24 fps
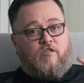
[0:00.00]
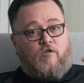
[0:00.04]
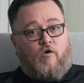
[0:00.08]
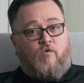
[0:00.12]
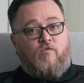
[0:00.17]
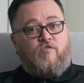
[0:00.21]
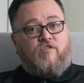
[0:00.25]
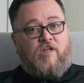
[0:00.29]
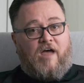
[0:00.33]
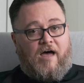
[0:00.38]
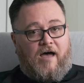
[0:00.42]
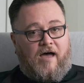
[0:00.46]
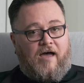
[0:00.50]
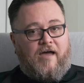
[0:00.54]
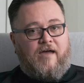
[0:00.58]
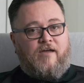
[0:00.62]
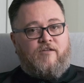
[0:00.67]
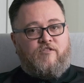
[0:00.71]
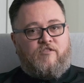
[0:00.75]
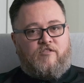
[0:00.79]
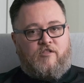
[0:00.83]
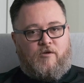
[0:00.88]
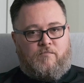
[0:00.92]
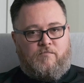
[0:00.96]
those
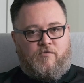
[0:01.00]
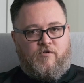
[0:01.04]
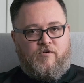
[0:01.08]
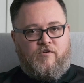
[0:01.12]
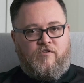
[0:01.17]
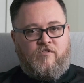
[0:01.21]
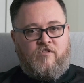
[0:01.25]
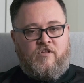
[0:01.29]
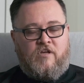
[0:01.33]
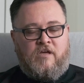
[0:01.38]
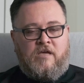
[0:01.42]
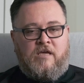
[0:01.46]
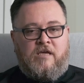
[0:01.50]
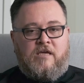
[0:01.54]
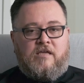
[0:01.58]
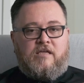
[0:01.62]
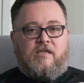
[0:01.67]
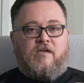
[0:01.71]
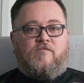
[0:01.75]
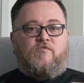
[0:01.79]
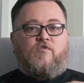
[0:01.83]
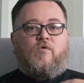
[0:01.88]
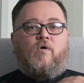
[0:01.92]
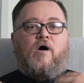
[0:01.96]
highest numbers
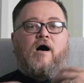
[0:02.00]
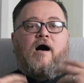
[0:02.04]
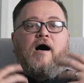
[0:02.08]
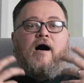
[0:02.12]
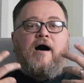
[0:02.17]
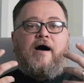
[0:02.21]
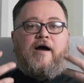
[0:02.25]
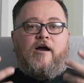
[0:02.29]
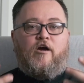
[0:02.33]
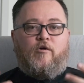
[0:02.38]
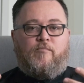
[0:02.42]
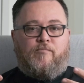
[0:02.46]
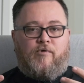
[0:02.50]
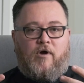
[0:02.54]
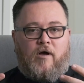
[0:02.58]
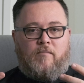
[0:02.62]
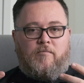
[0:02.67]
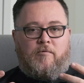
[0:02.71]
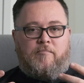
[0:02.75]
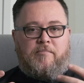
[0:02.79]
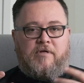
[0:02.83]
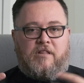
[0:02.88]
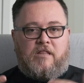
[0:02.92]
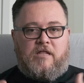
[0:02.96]
give you a higher
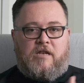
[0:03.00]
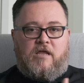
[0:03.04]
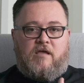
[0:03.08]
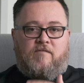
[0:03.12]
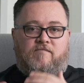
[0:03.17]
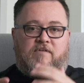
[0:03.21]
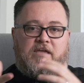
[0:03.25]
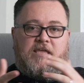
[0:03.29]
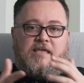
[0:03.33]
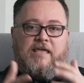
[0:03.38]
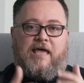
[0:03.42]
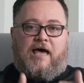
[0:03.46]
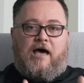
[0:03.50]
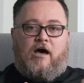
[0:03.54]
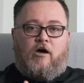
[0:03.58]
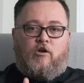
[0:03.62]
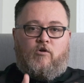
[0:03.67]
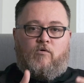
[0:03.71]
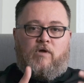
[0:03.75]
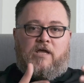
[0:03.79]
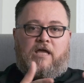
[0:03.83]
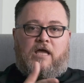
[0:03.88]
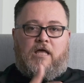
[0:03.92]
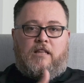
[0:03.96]
probability of
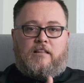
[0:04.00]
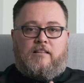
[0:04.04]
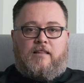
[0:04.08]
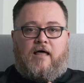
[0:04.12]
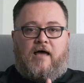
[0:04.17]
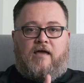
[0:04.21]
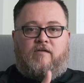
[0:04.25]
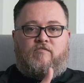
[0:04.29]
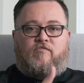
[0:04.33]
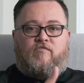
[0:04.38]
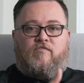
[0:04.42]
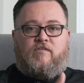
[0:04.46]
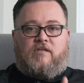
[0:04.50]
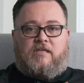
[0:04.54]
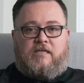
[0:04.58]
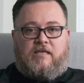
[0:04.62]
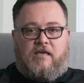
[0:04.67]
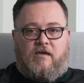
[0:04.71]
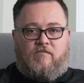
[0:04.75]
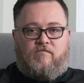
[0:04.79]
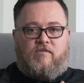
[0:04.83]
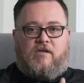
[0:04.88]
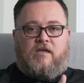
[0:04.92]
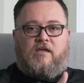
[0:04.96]
encountering a
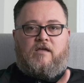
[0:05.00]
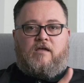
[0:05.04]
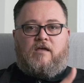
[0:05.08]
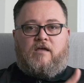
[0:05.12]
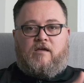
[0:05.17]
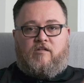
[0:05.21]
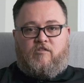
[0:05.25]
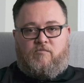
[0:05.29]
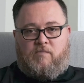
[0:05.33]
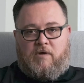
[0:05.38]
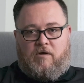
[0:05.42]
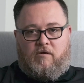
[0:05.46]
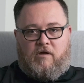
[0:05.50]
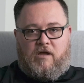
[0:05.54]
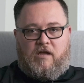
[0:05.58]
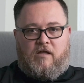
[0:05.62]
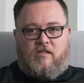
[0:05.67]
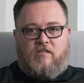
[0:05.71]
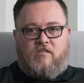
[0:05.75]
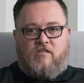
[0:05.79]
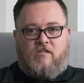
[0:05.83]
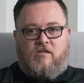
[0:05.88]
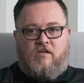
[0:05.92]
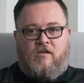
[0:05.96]
life-giving
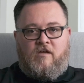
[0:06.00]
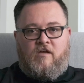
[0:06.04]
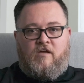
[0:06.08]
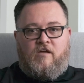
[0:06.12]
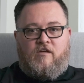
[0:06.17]
experience.